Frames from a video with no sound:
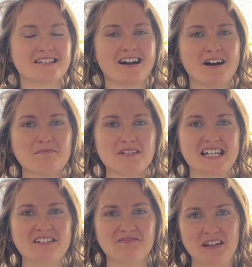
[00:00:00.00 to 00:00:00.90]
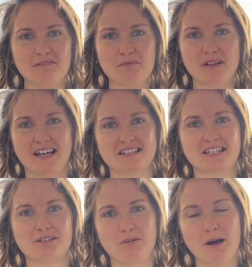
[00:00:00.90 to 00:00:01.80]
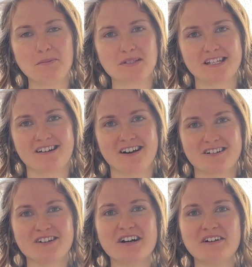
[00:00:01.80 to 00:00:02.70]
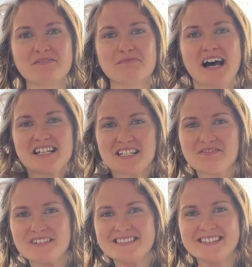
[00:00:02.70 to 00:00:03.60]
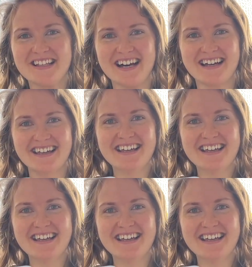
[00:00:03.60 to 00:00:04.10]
top 10 favorite plastic swaps in honor of Plastic Free July.